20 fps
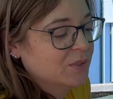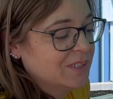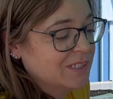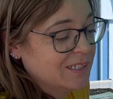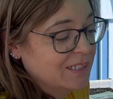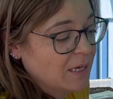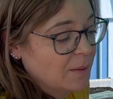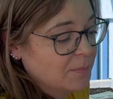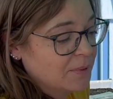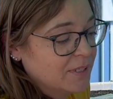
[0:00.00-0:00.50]
seed
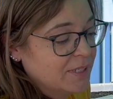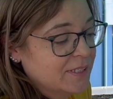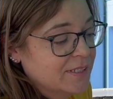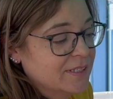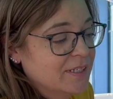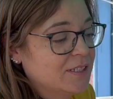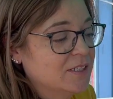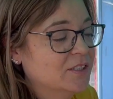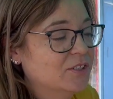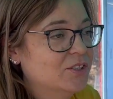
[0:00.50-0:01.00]
companies
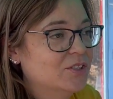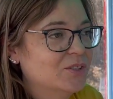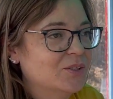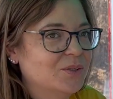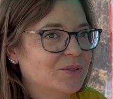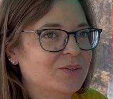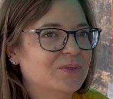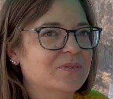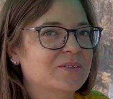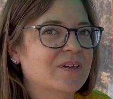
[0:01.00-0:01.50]
there,
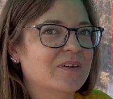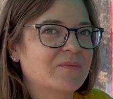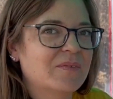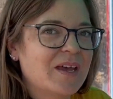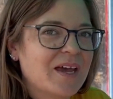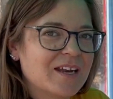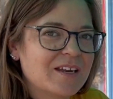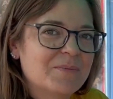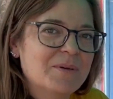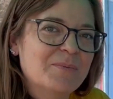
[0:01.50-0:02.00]
so I've
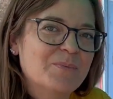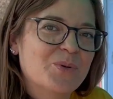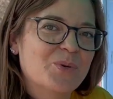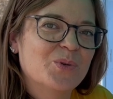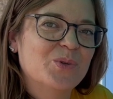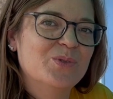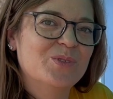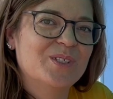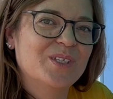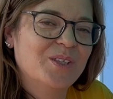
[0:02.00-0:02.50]
kind of been
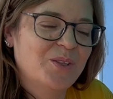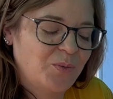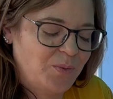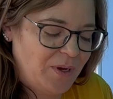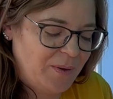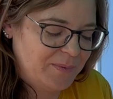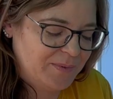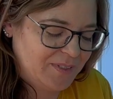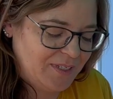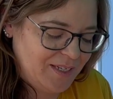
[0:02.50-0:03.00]
perusing the
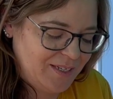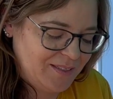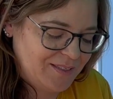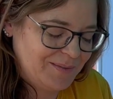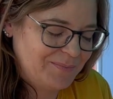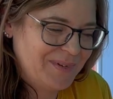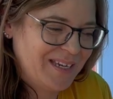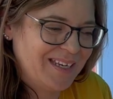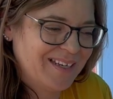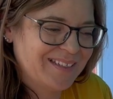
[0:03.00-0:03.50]
websites. I
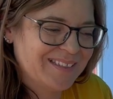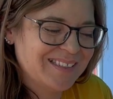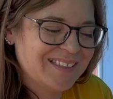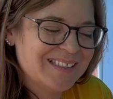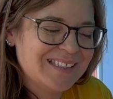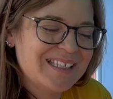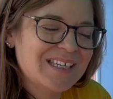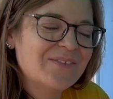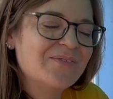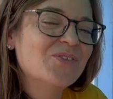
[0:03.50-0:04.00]
might
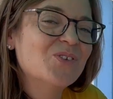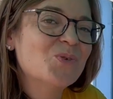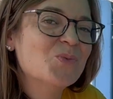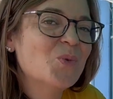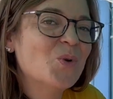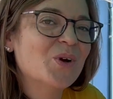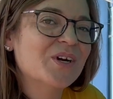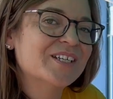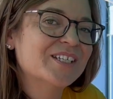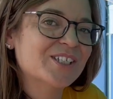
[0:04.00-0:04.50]
see a few
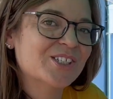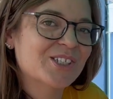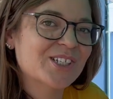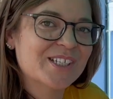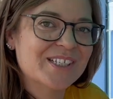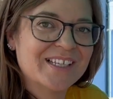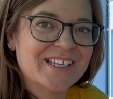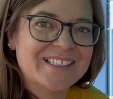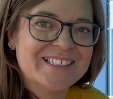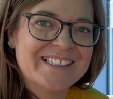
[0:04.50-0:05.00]
more
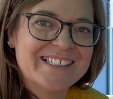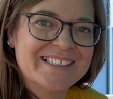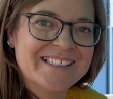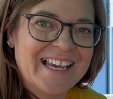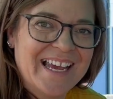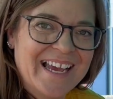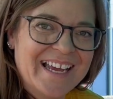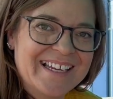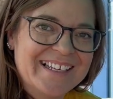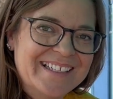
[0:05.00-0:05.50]
additions I'll need to
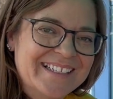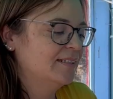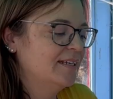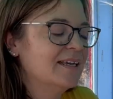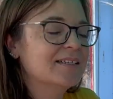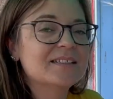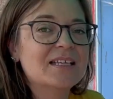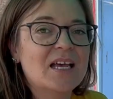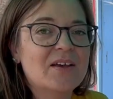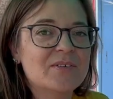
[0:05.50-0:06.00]
add.
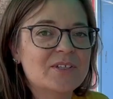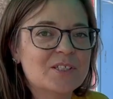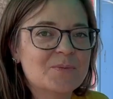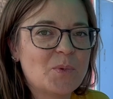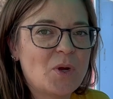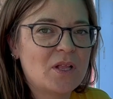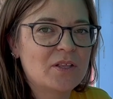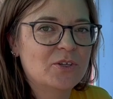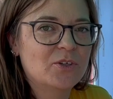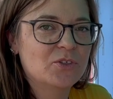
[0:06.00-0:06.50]
Next, I have a
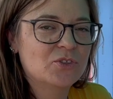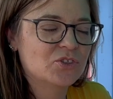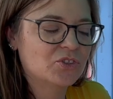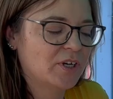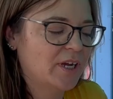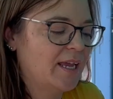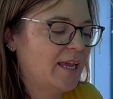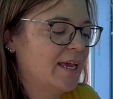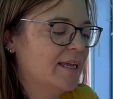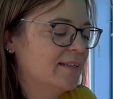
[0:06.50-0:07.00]
small little
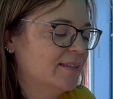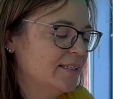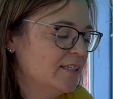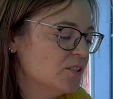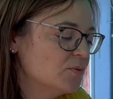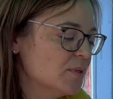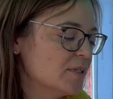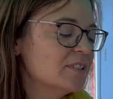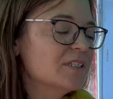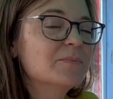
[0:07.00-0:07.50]
tray, and these
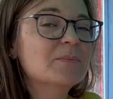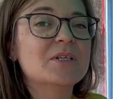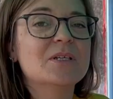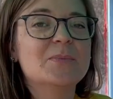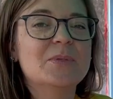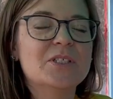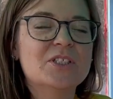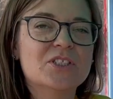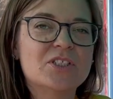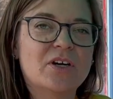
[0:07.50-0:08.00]
ones I'm going to
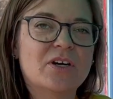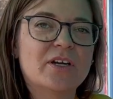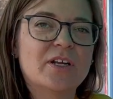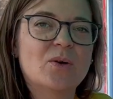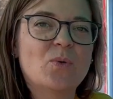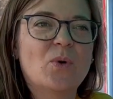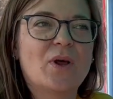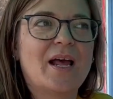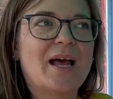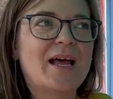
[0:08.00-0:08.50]
be starting
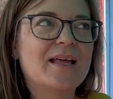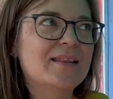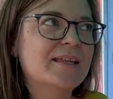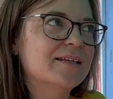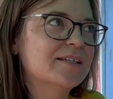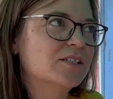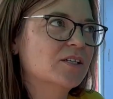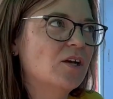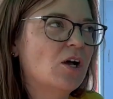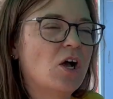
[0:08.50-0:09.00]
what I like
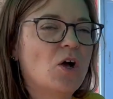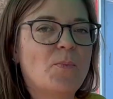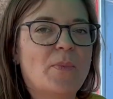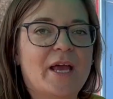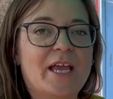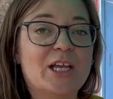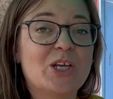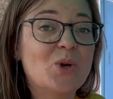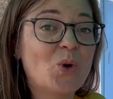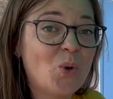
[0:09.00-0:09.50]
to call
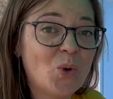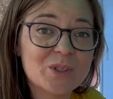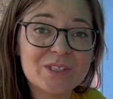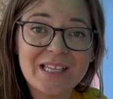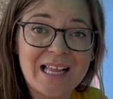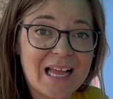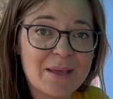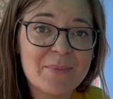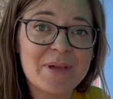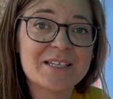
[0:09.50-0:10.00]
my cold
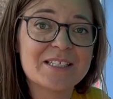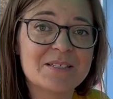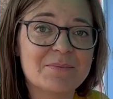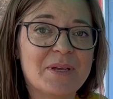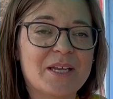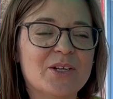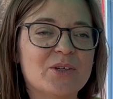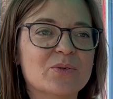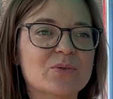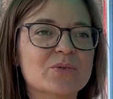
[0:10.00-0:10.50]
climate
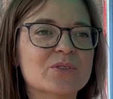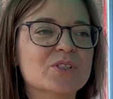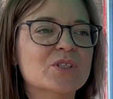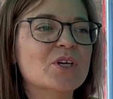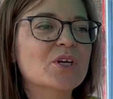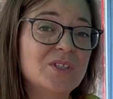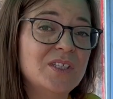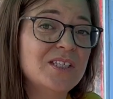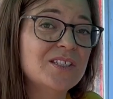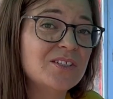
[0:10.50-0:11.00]
tomatoes. So
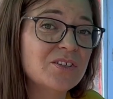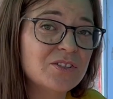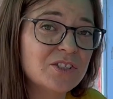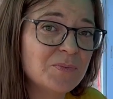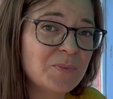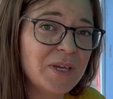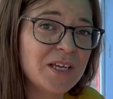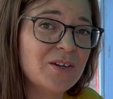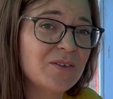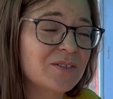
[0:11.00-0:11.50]
these are
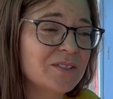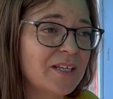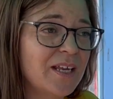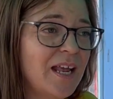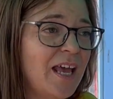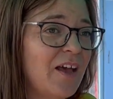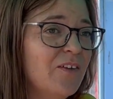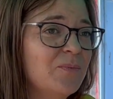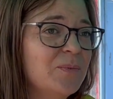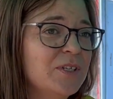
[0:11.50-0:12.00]
tomatoes that
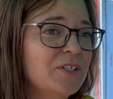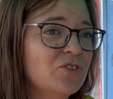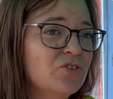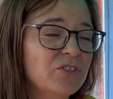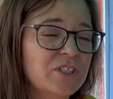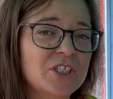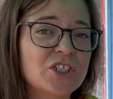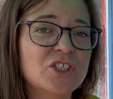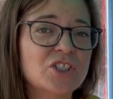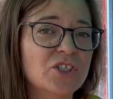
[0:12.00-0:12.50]
have been
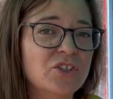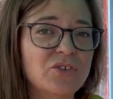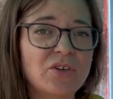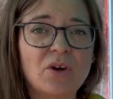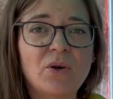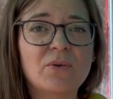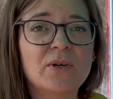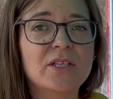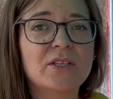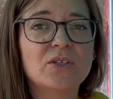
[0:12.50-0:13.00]
traditionally
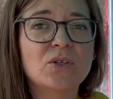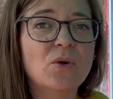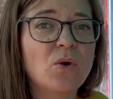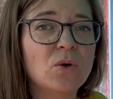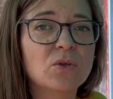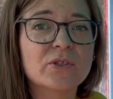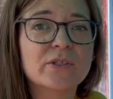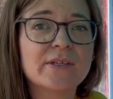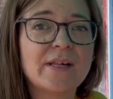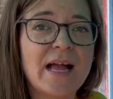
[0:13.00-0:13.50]
grown in the
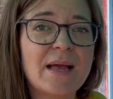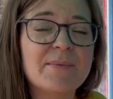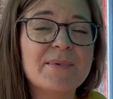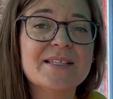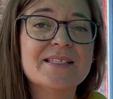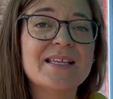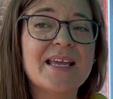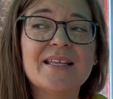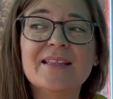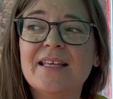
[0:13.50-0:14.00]
colder climates,
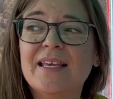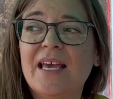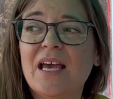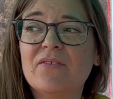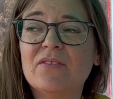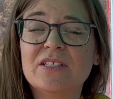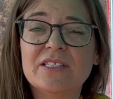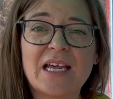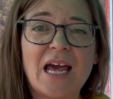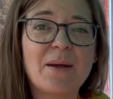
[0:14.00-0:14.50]
and they have
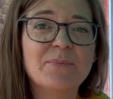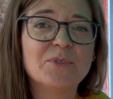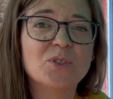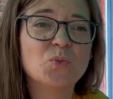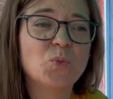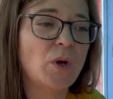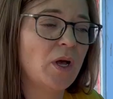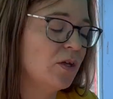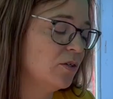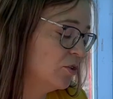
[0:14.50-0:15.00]
adapted
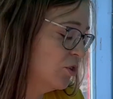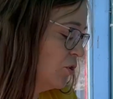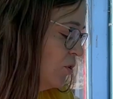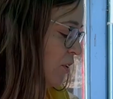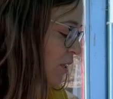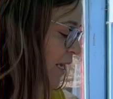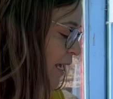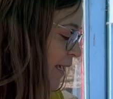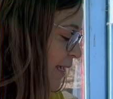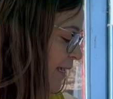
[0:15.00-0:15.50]
well, so
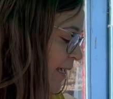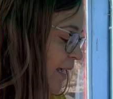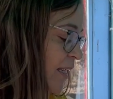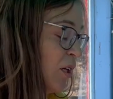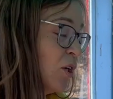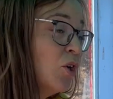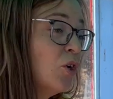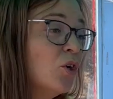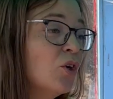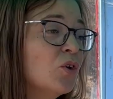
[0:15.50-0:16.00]
they can
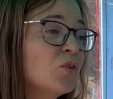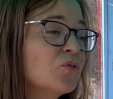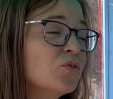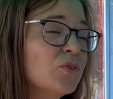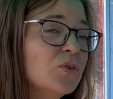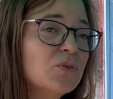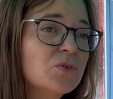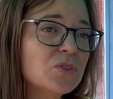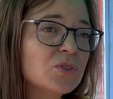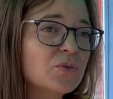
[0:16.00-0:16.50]

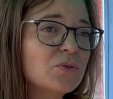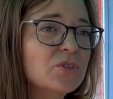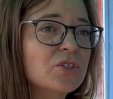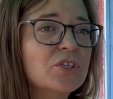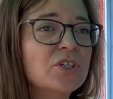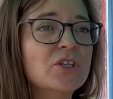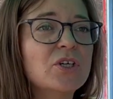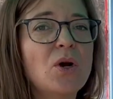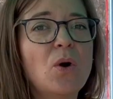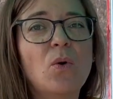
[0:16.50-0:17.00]
fruit
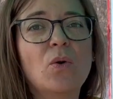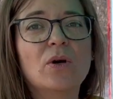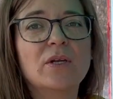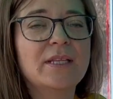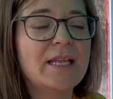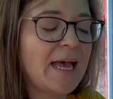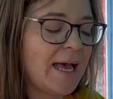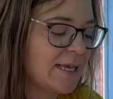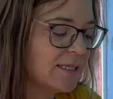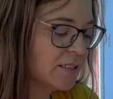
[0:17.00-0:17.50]
sooner or
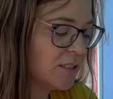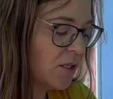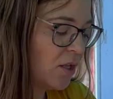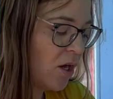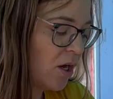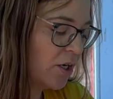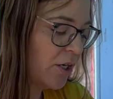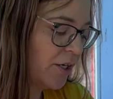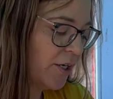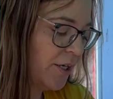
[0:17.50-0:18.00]
last
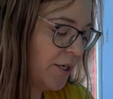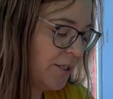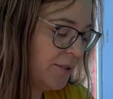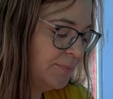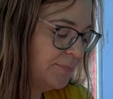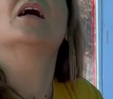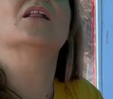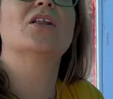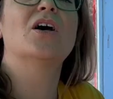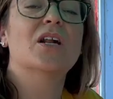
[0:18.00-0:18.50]
longer.
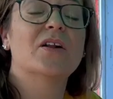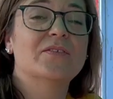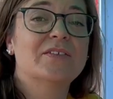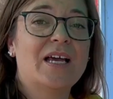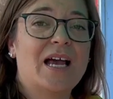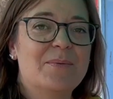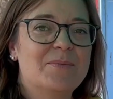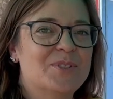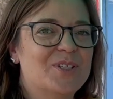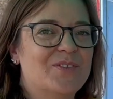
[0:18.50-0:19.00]
A lot of
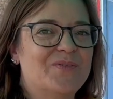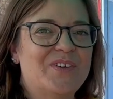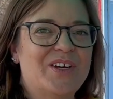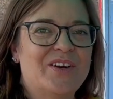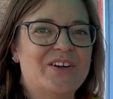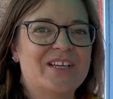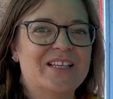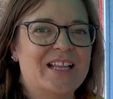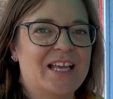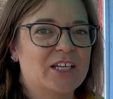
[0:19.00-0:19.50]
times they're
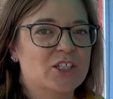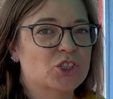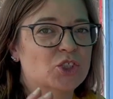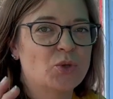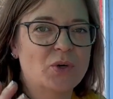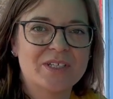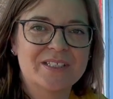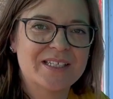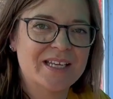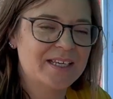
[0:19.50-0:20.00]
very like
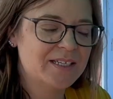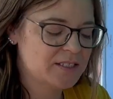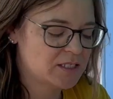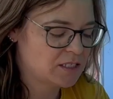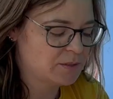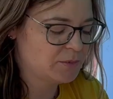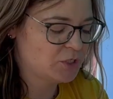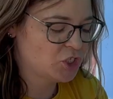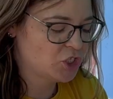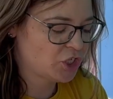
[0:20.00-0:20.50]
short days to
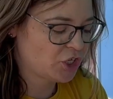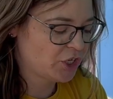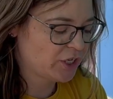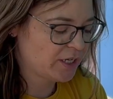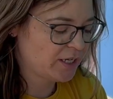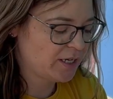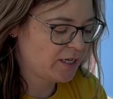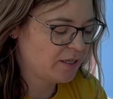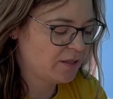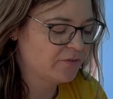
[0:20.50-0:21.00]

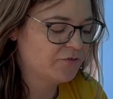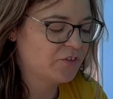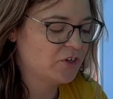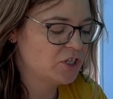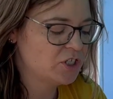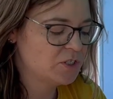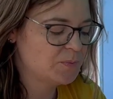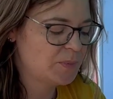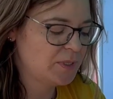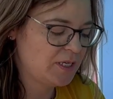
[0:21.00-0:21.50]
maturity.
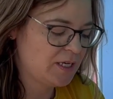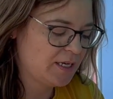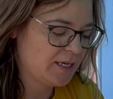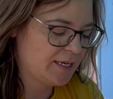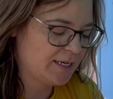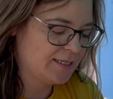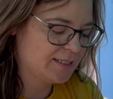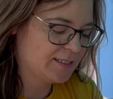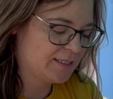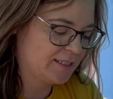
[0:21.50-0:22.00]
First being
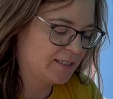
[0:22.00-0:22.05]
is